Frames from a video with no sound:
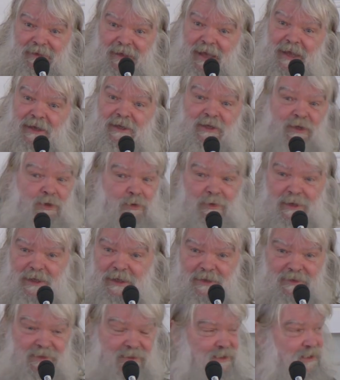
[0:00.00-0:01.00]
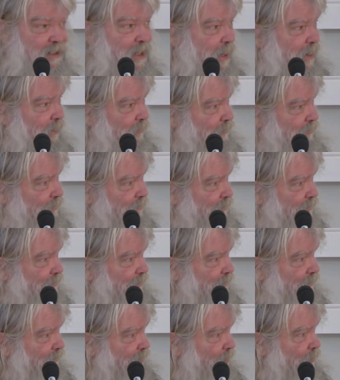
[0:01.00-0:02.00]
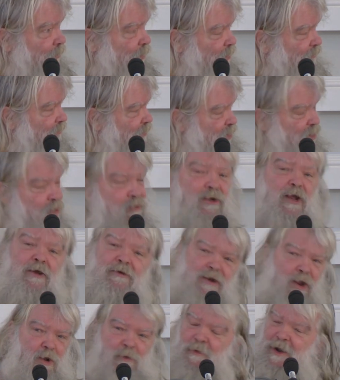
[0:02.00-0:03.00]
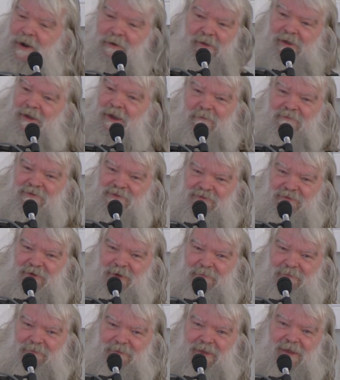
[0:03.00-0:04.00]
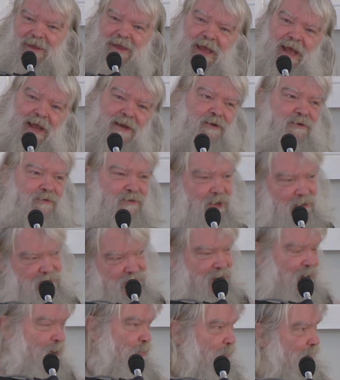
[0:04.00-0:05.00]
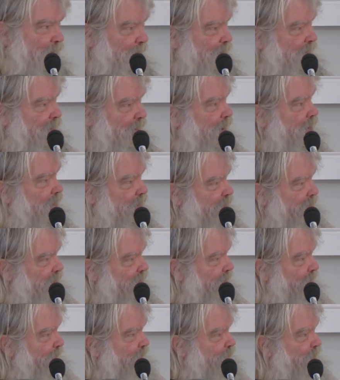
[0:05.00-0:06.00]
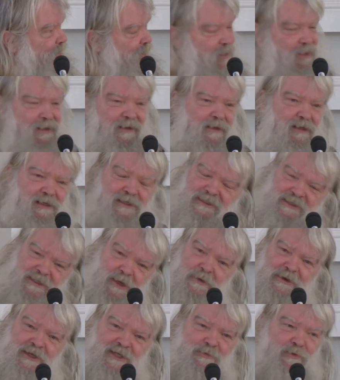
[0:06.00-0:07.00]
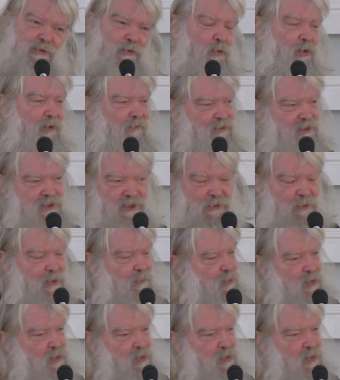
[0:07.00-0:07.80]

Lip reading: and you hear the sound thereof, and you don't know where it comes from, and you don't know where it goes. And so it is with all of us who are